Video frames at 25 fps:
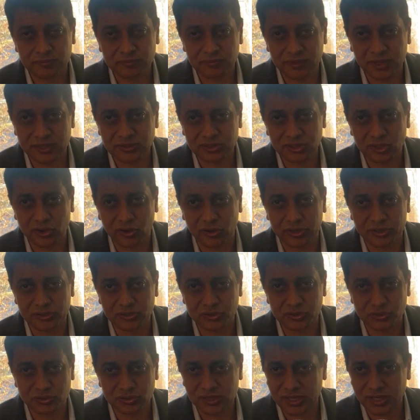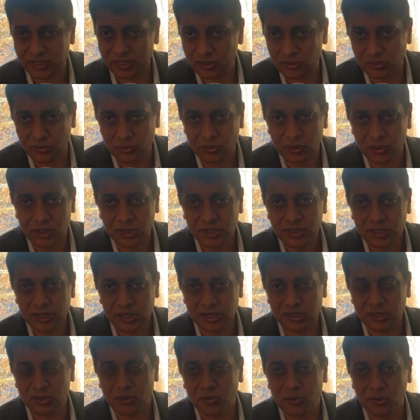let's say, orange juice, like you
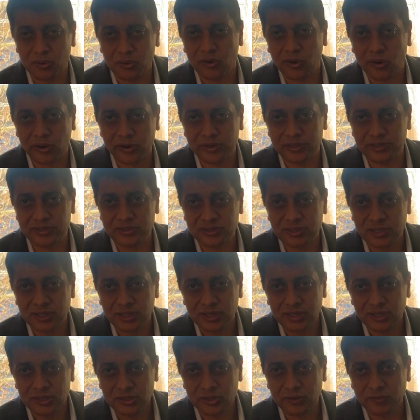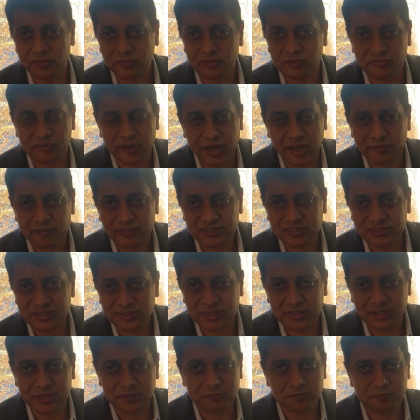eat a whole orange, you have the fibers in
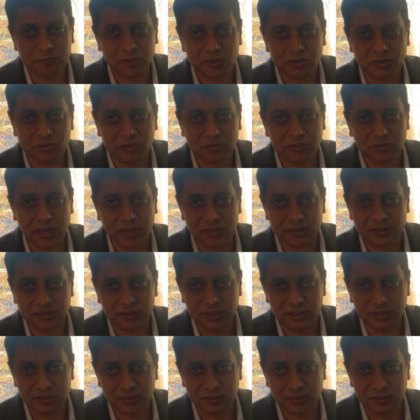it, and